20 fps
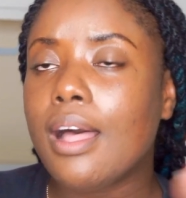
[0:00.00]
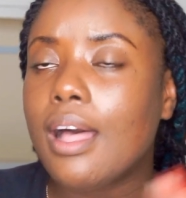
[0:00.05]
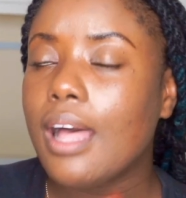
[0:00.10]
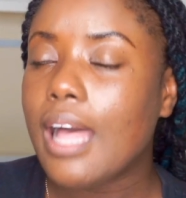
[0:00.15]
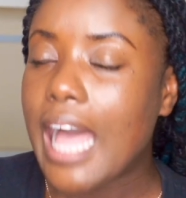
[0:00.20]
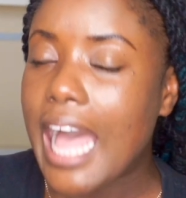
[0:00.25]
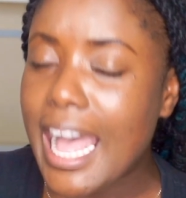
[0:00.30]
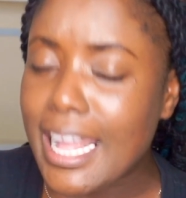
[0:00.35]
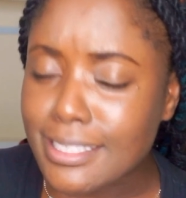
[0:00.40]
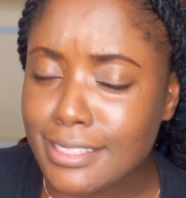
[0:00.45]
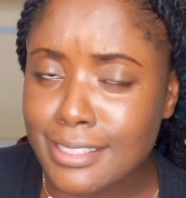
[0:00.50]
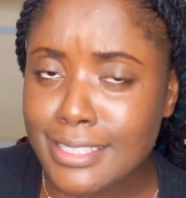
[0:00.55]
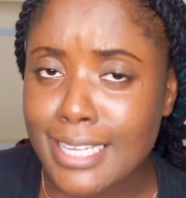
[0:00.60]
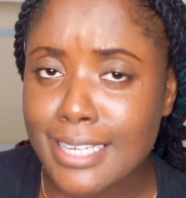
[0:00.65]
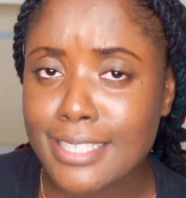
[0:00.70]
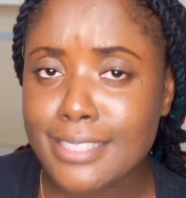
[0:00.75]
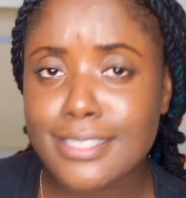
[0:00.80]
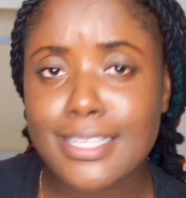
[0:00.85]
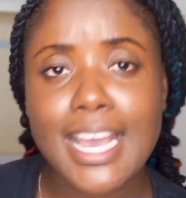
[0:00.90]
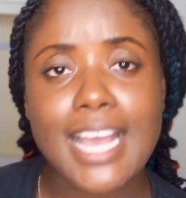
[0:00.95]
hand
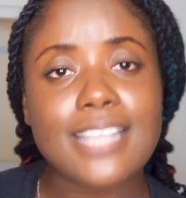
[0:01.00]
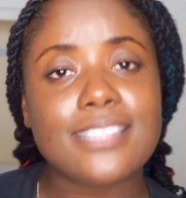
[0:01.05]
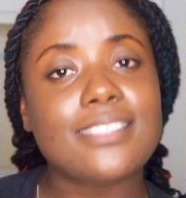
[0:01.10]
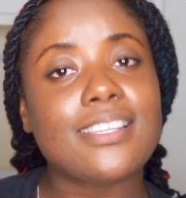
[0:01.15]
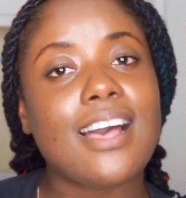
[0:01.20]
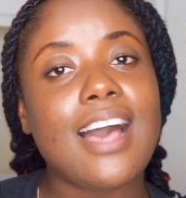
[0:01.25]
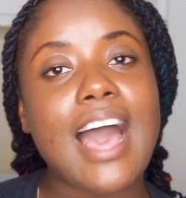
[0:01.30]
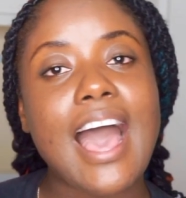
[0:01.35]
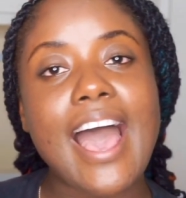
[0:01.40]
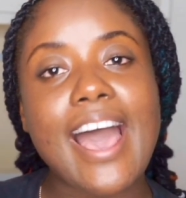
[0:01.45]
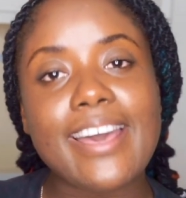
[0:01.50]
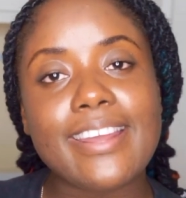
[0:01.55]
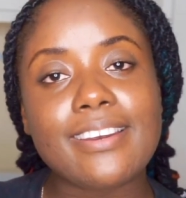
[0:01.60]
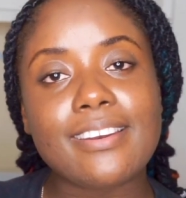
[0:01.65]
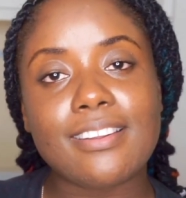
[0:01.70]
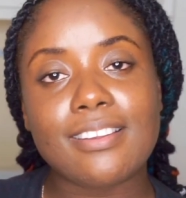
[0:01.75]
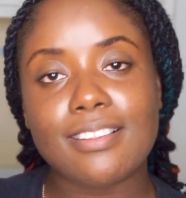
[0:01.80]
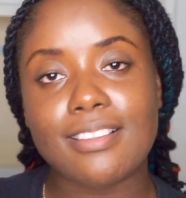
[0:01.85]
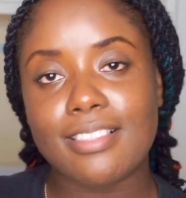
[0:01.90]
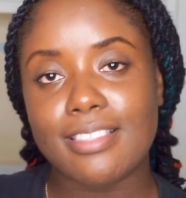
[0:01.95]
sanitizer and
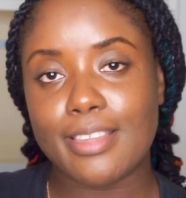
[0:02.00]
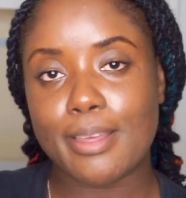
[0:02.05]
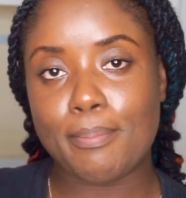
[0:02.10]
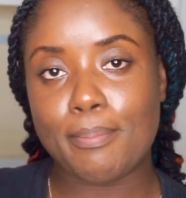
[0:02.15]
lip